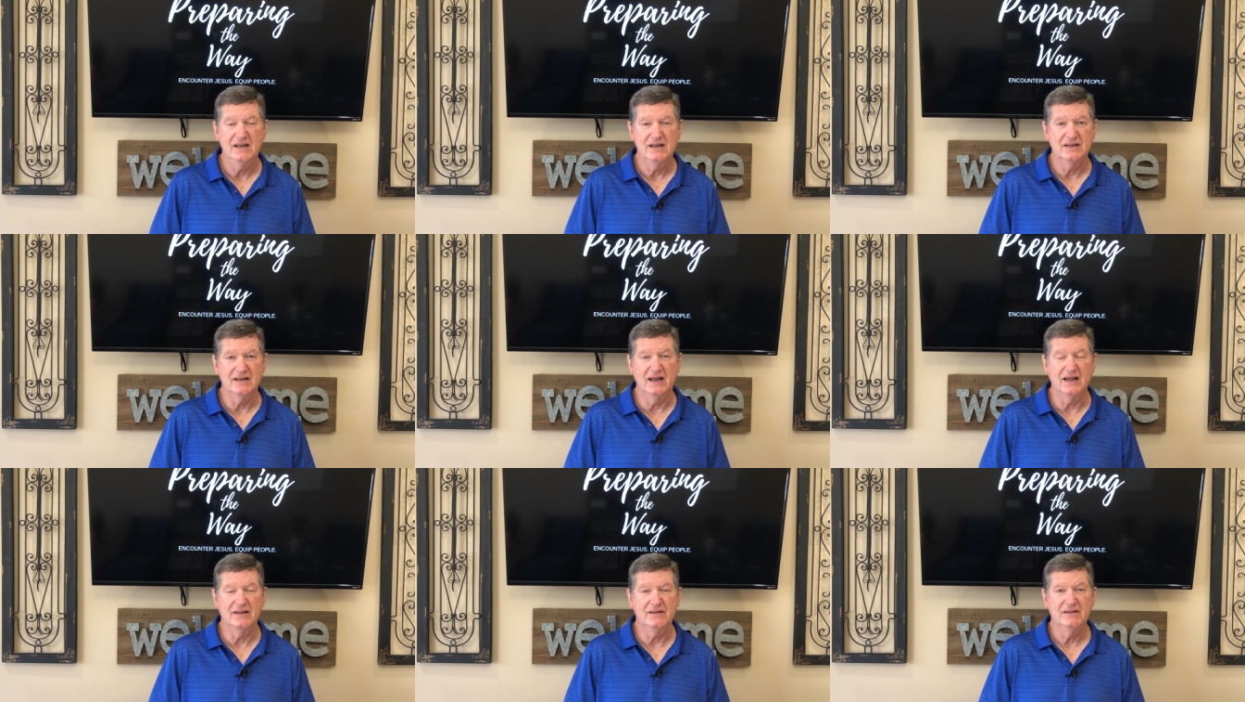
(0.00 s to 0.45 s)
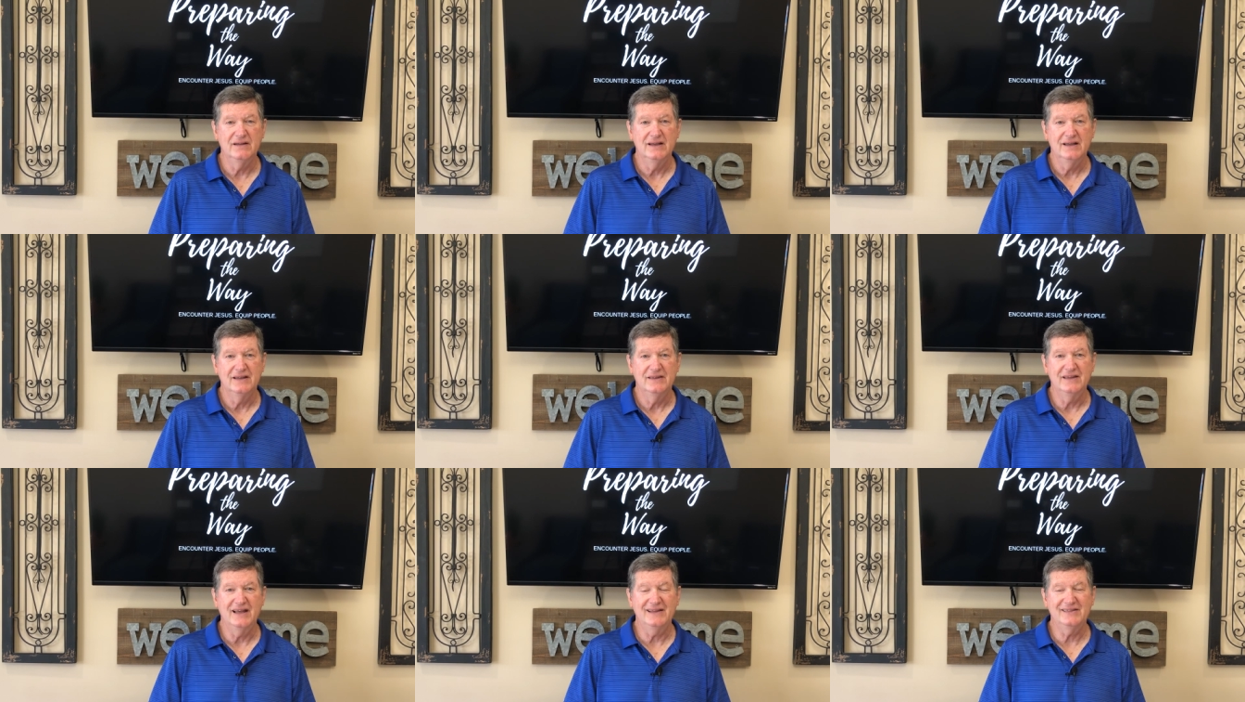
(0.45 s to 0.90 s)
Now,
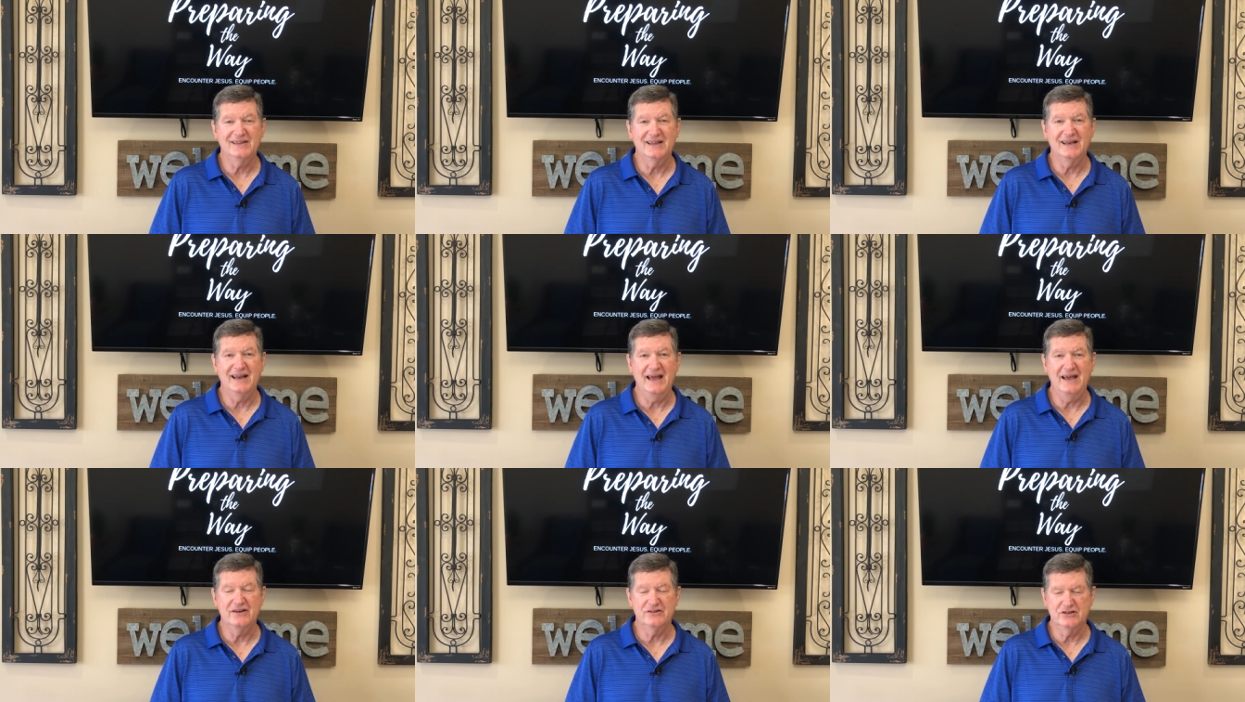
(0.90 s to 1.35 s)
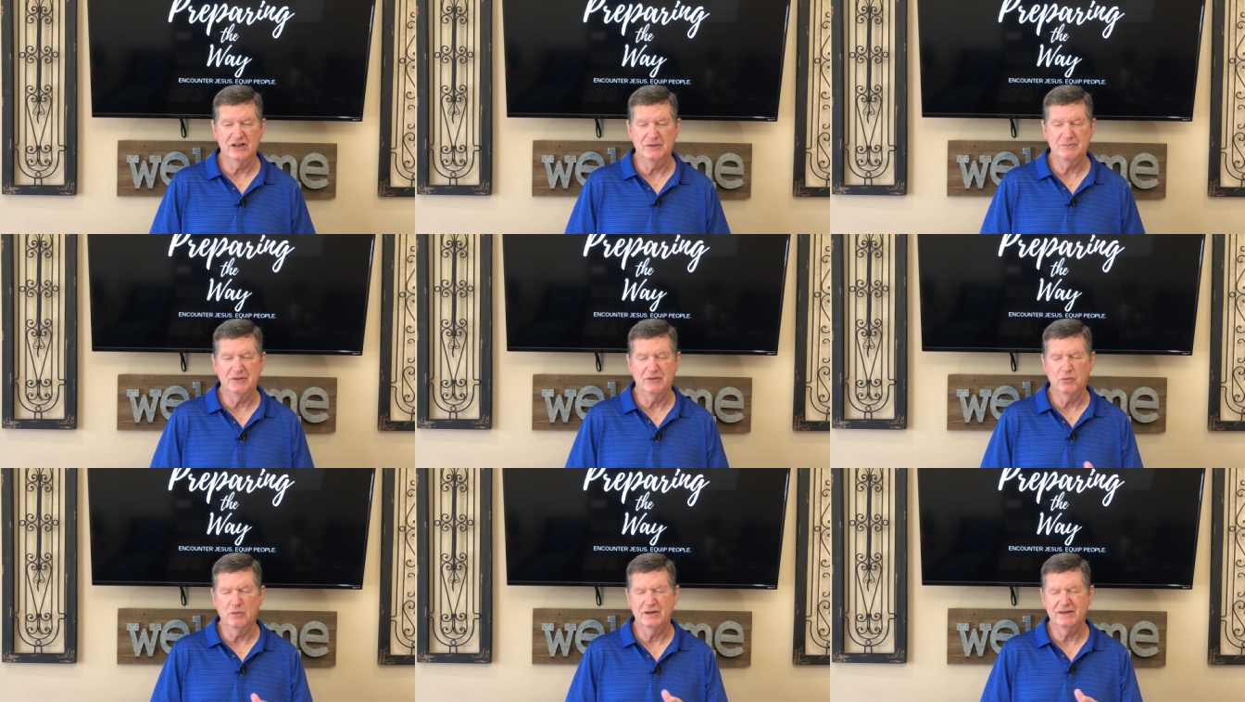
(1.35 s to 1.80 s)
not the last day,
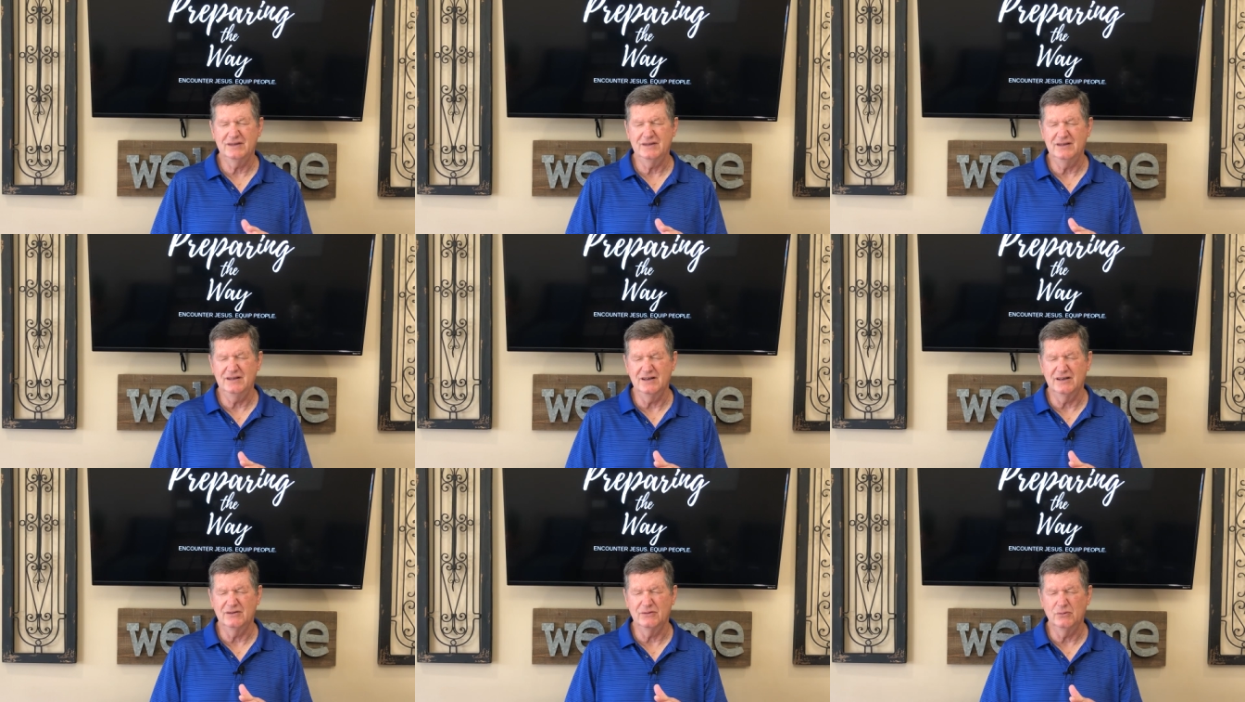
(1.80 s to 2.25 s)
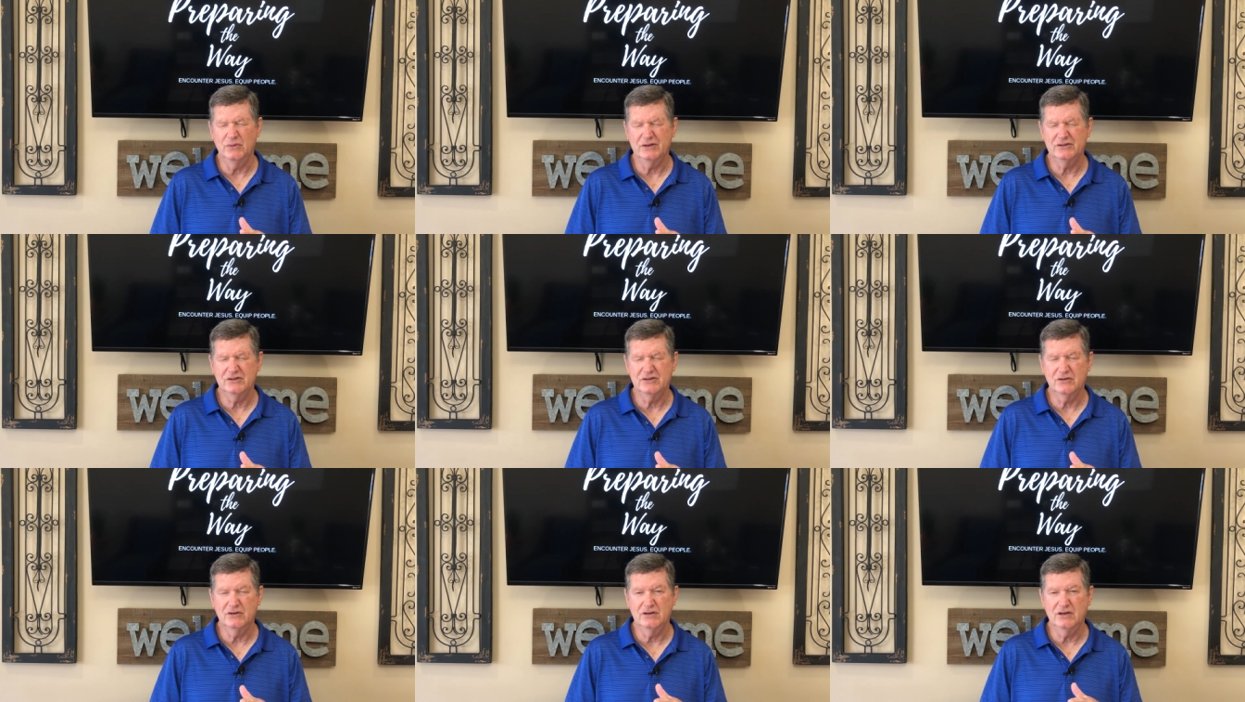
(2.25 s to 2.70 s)
but what you know
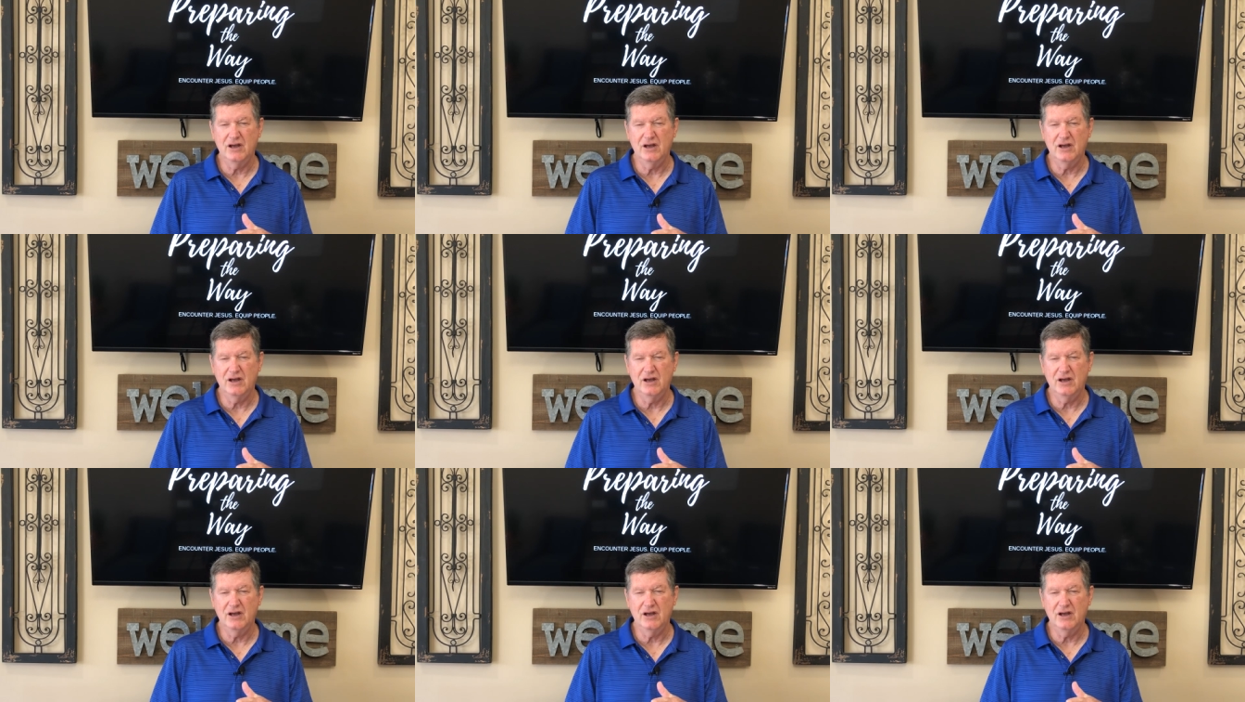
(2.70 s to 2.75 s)
what's